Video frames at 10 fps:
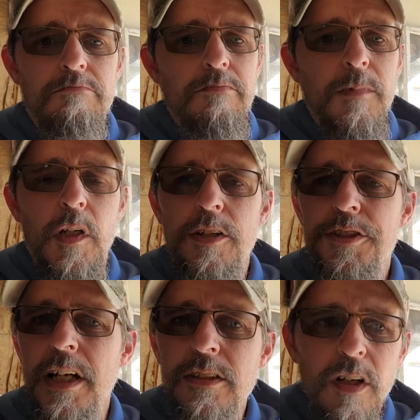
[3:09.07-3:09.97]
I
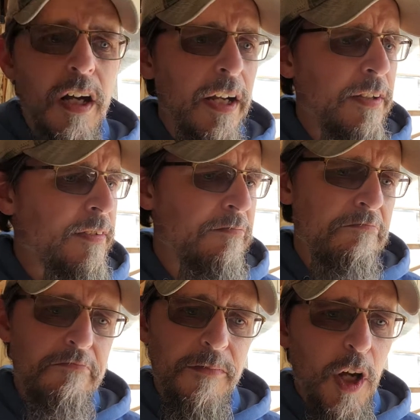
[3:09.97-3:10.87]
checked on it,
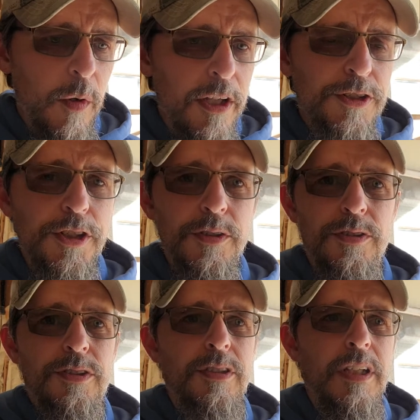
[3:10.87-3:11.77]
no
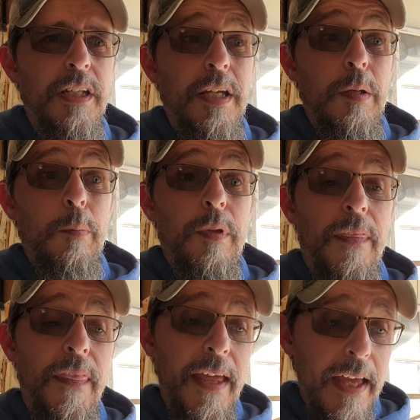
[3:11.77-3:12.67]
issues. But
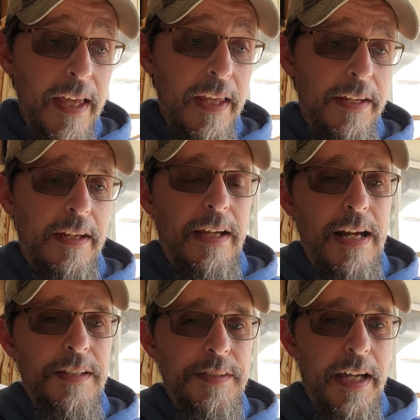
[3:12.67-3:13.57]
then I
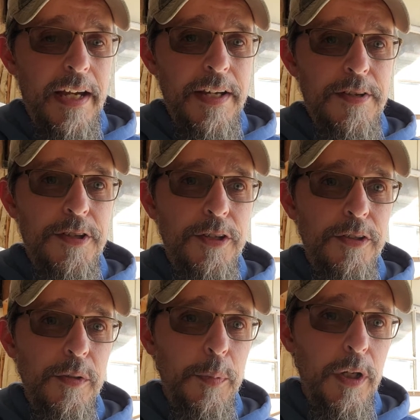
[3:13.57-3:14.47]
decided
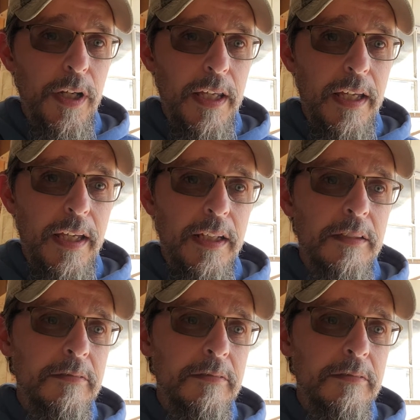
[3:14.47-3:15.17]
to put in,